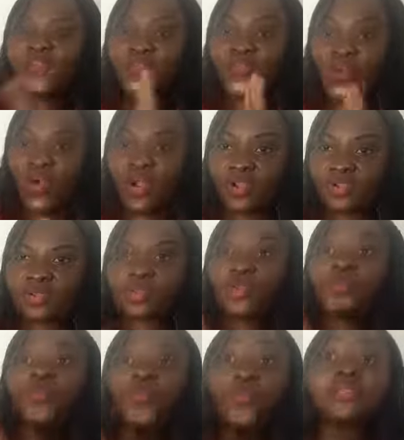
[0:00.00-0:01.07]
Focus
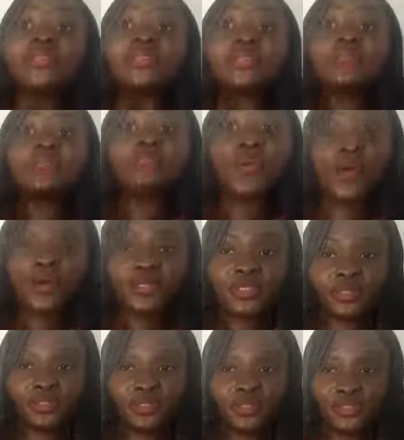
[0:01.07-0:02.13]
on what is
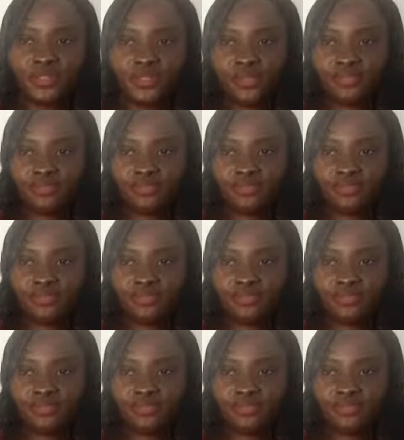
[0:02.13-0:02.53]
important to you.